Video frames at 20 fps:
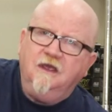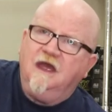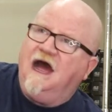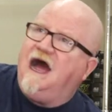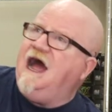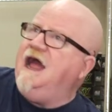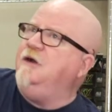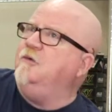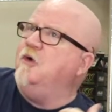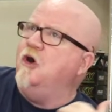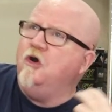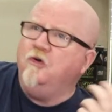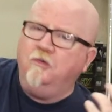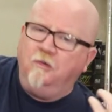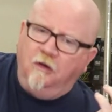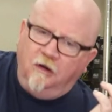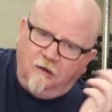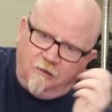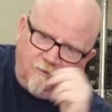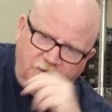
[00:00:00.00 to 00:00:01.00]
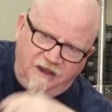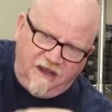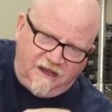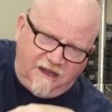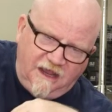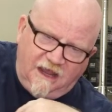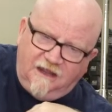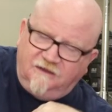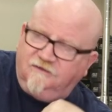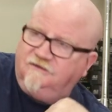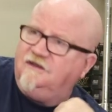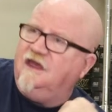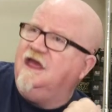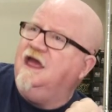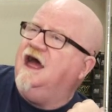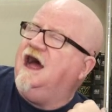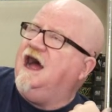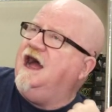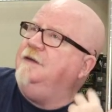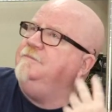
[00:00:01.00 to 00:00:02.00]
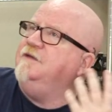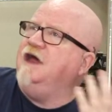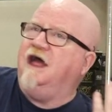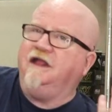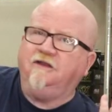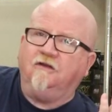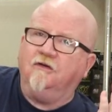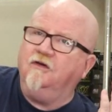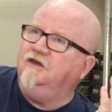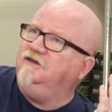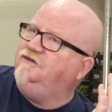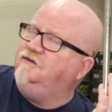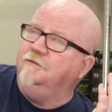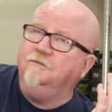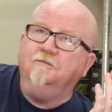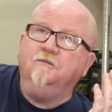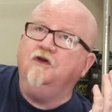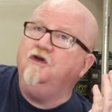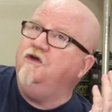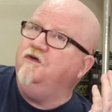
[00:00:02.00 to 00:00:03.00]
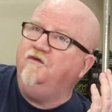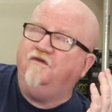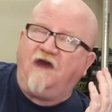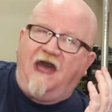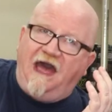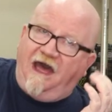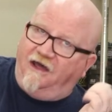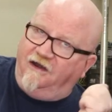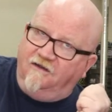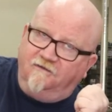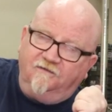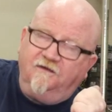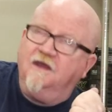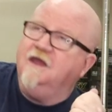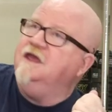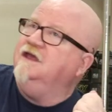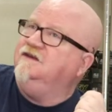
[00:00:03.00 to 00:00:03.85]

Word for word: I won't work weekends. I'm not going to move out of